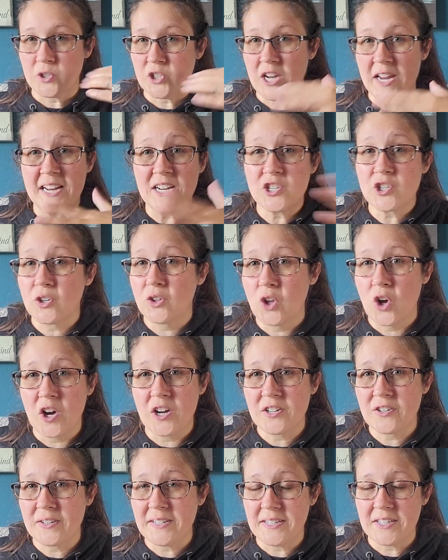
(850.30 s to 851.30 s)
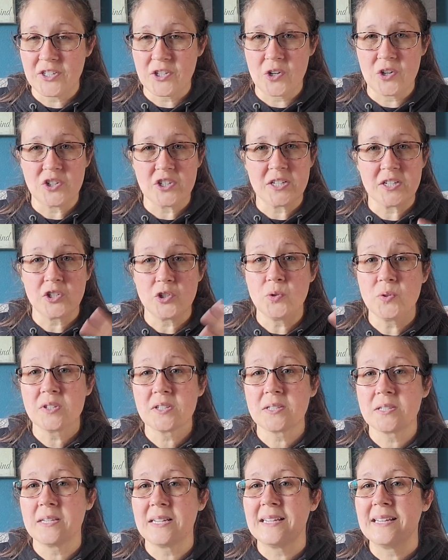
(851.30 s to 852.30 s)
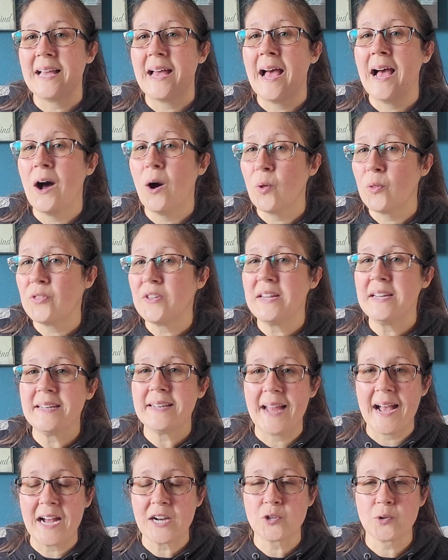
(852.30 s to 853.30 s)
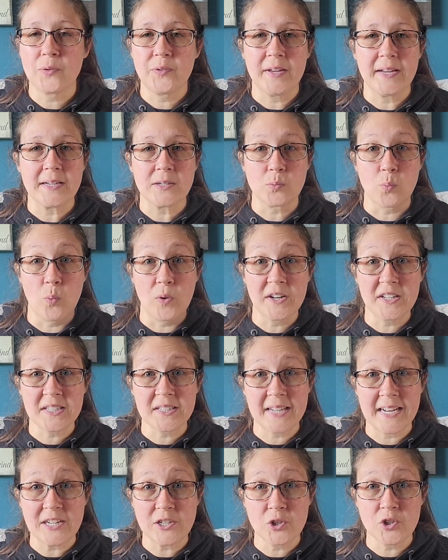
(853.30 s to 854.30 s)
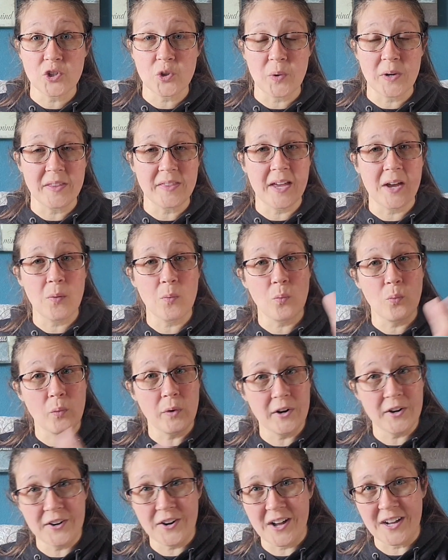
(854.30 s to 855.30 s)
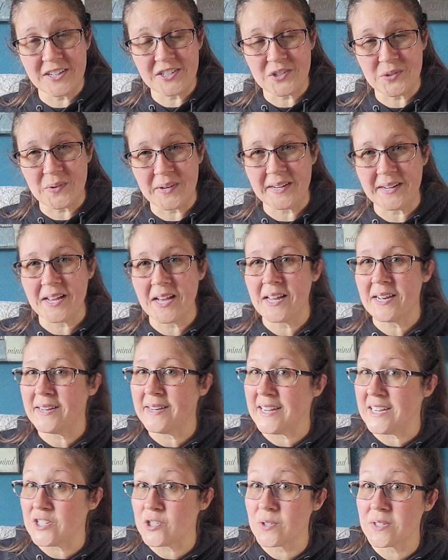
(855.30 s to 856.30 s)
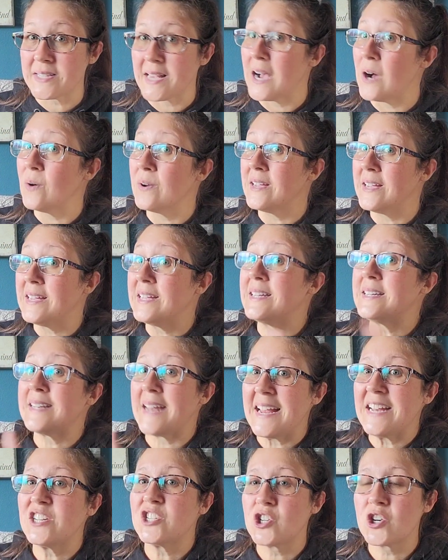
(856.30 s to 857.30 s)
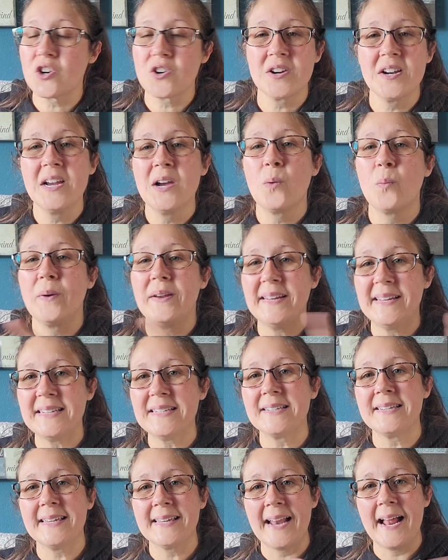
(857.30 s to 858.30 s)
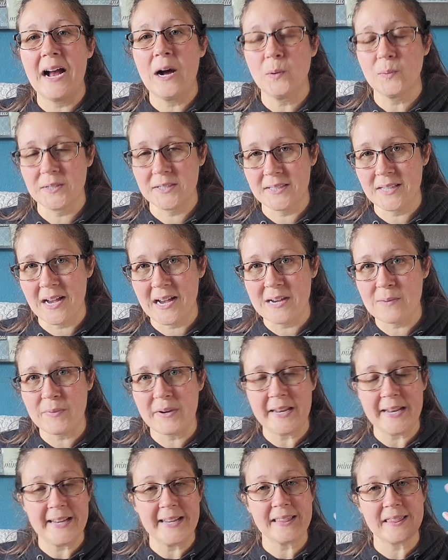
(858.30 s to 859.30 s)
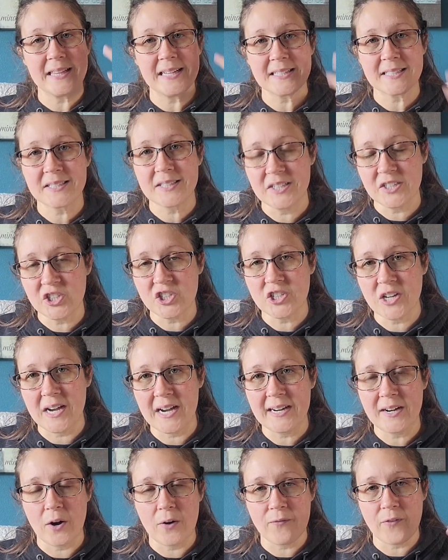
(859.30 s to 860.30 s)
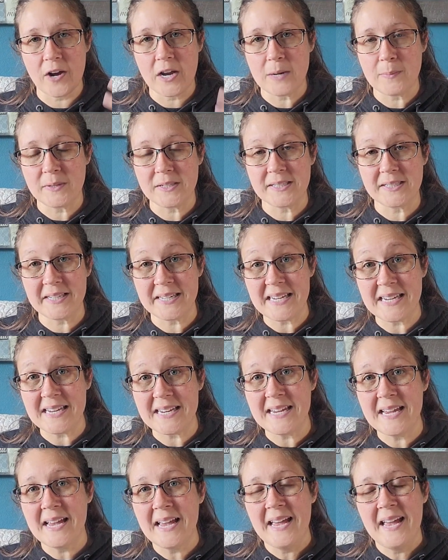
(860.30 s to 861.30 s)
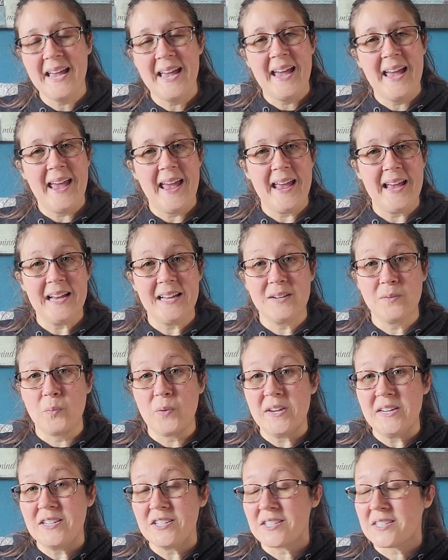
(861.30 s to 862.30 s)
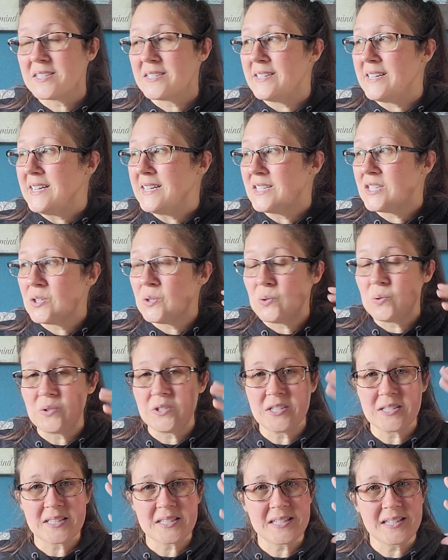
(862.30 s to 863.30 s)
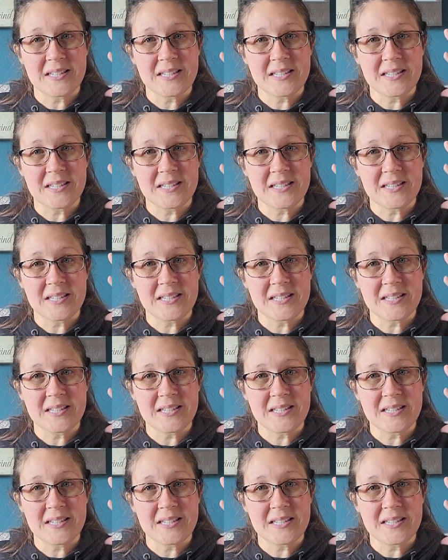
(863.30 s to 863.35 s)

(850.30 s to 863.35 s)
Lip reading: change your laundry detergent, do healthy, natural things. What is nature doing that we're not doing? Nature's out in nature. We need to get outside. We need to get that sunshine or vitamin D, and we just need to